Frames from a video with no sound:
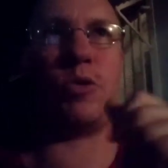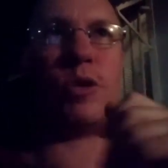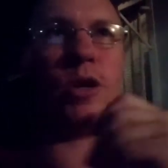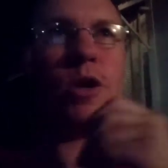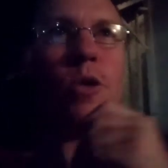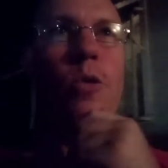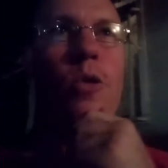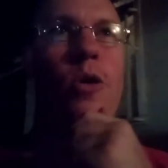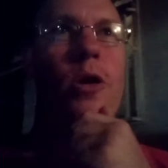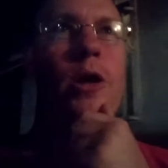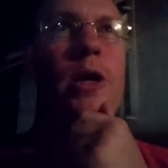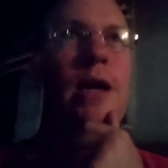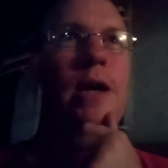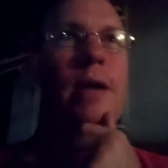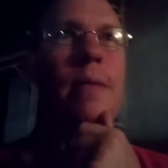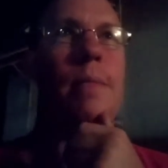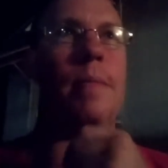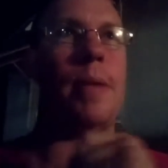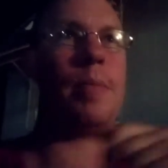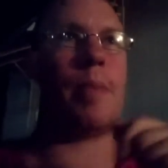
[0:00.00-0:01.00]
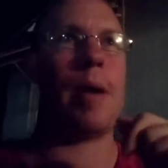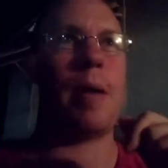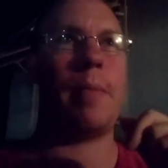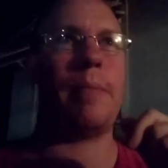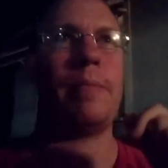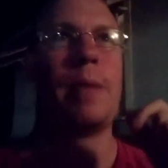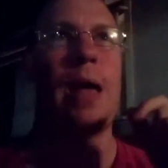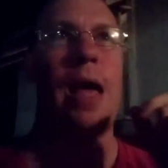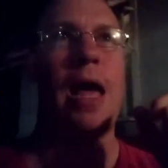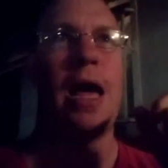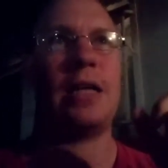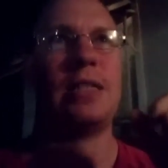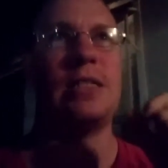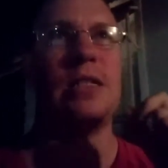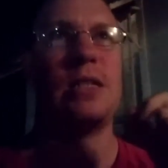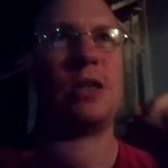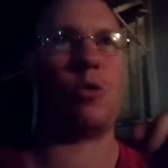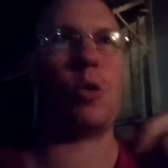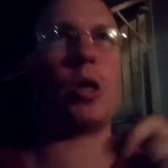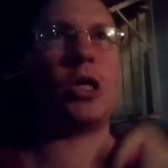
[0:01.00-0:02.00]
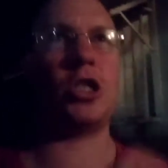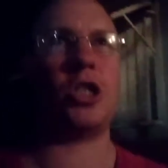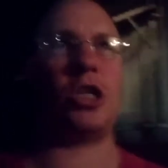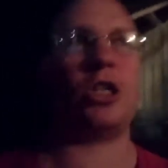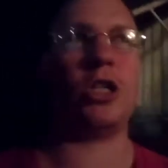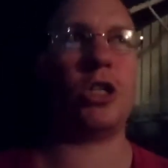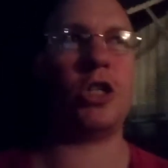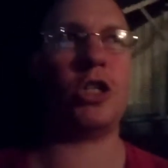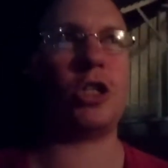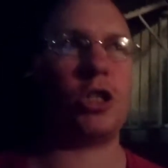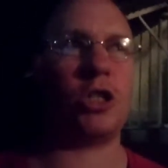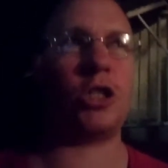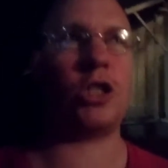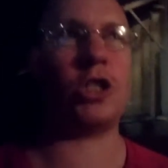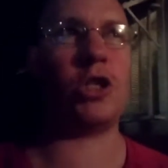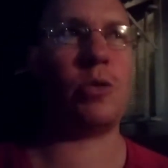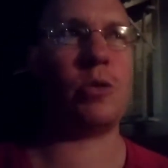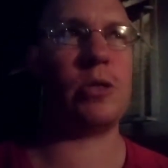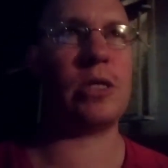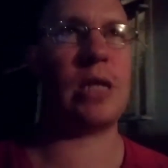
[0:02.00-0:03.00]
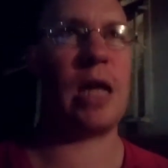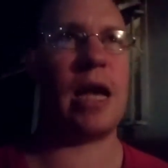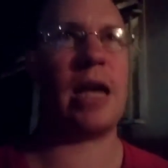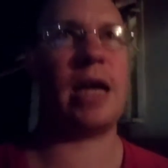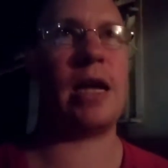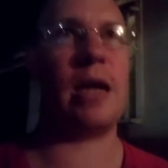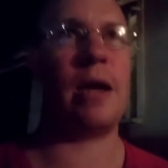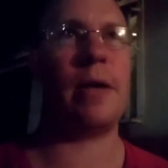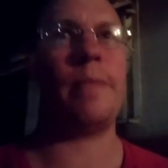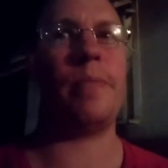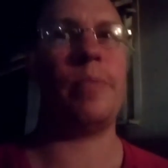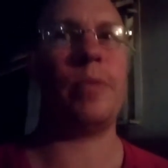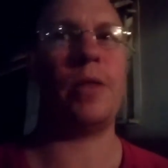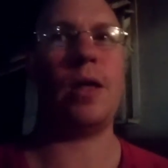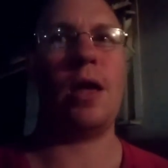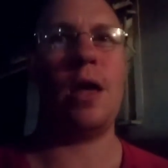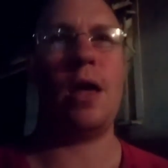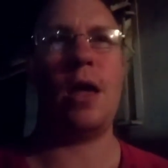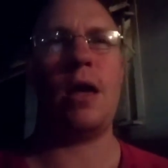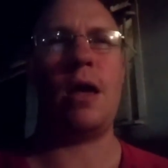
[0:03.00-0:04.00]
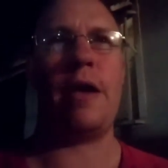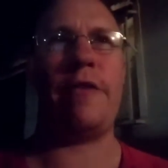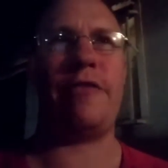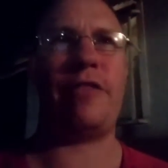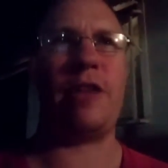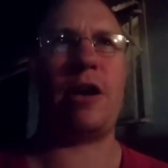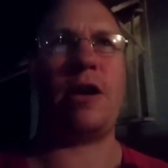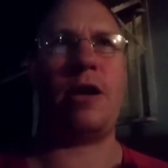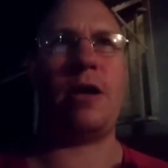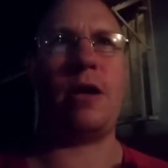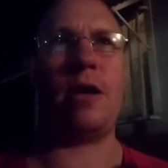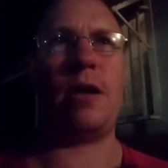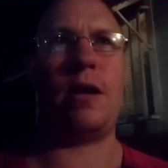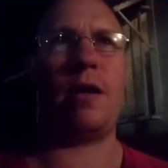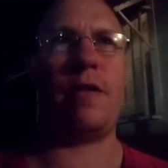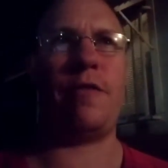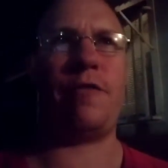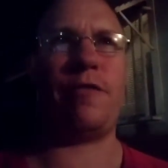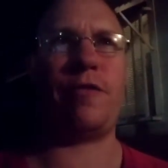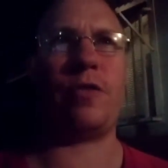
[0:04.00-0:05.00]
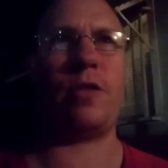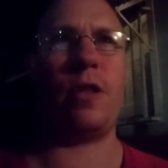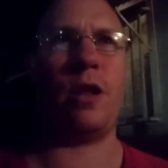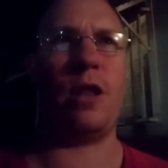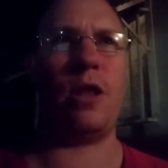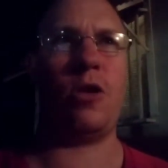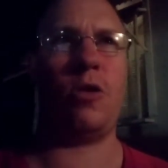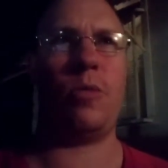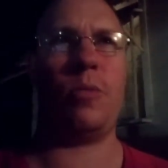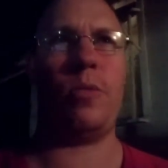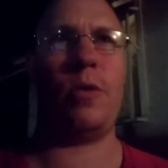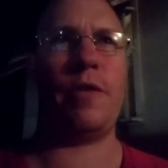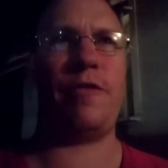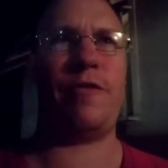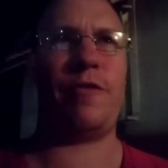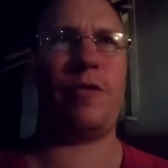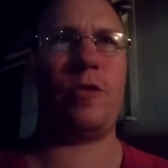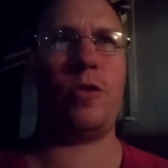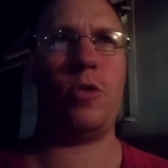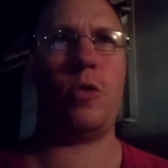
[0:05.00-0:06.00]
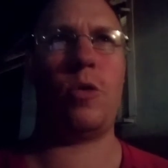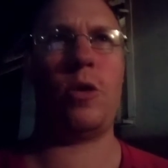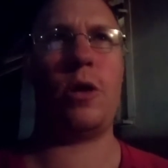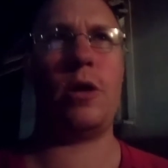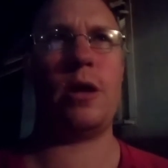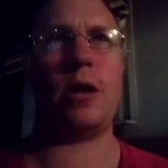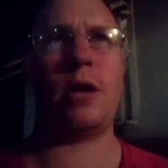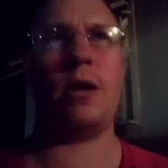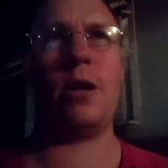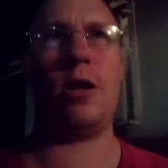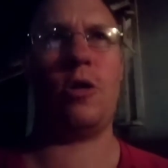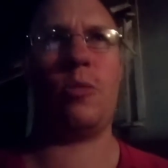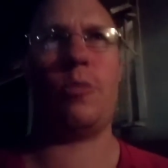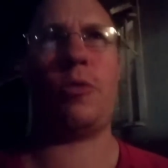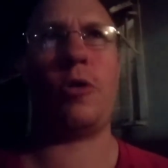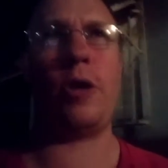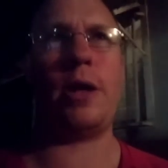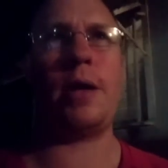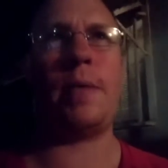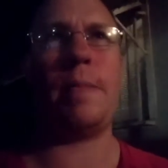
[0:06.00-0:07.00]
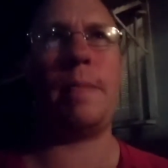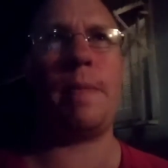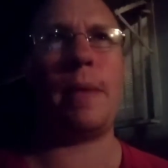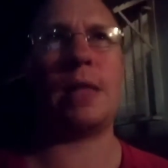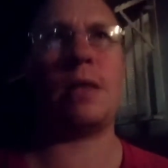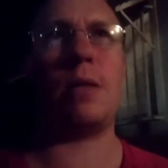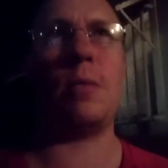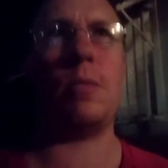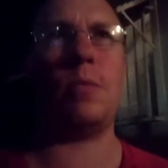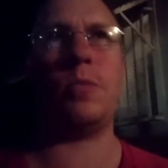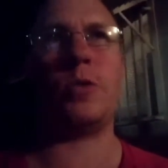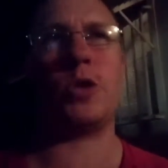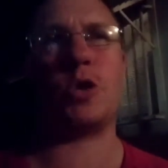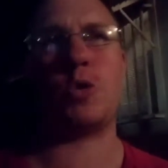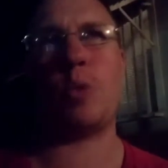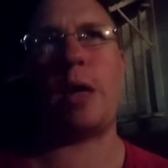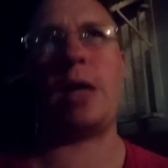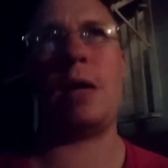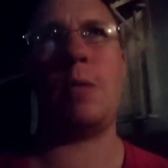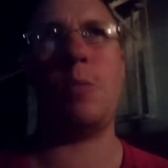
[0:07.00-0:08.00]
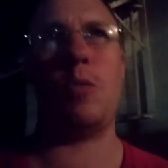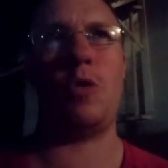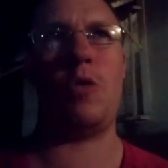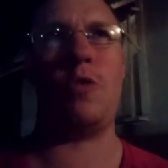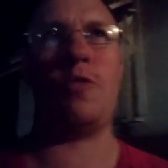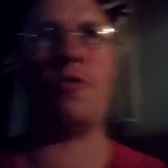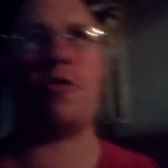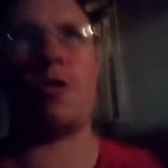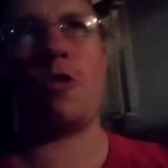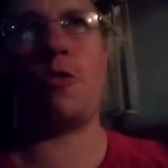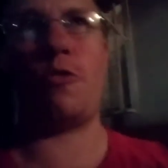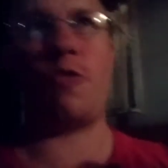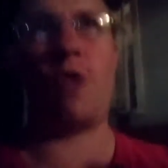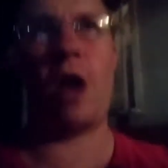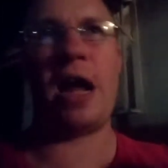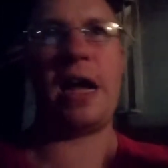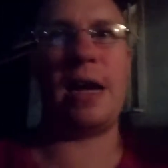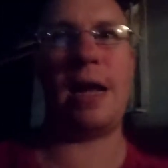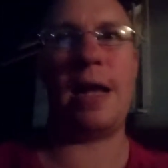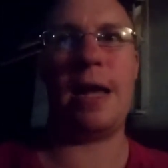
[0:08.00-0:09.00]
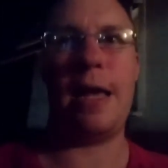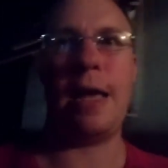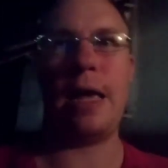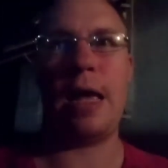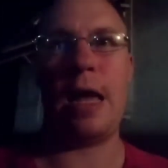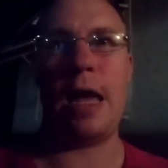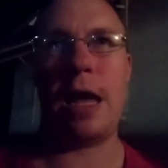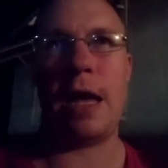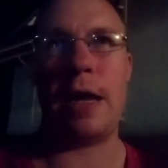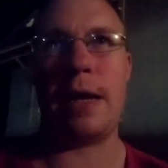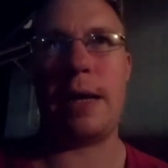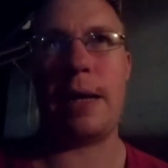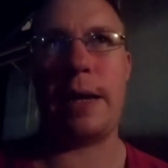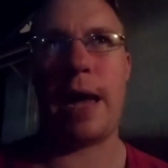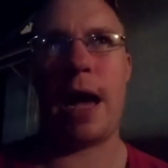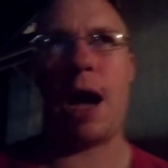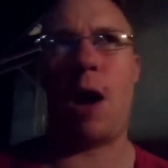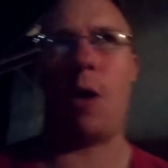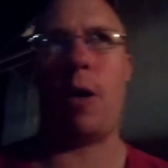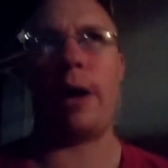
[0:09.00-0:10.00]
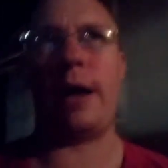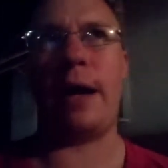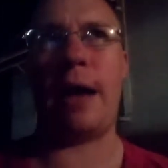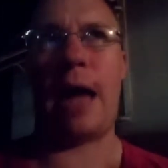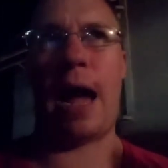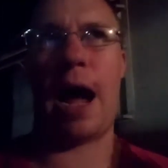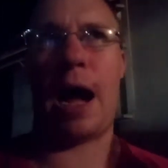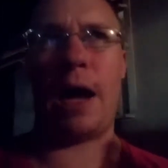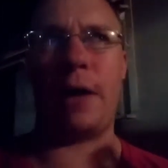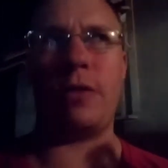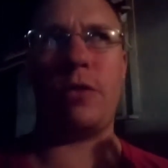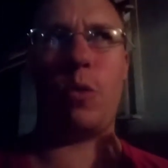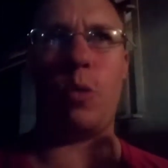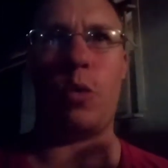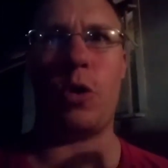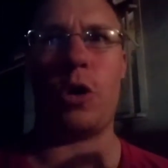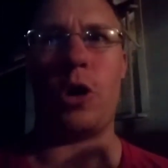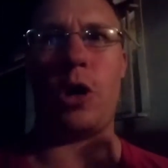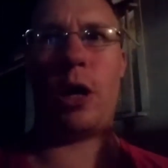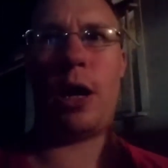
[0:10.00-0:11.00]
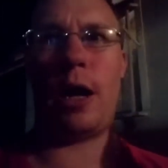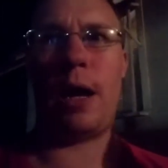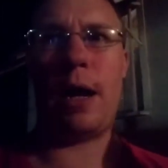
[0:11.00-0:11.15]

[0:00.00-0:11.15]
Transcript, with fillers: recording it, my mom asked the question. She was like, "If they're if the little if you're your little boy, make them swing move right now." And on the word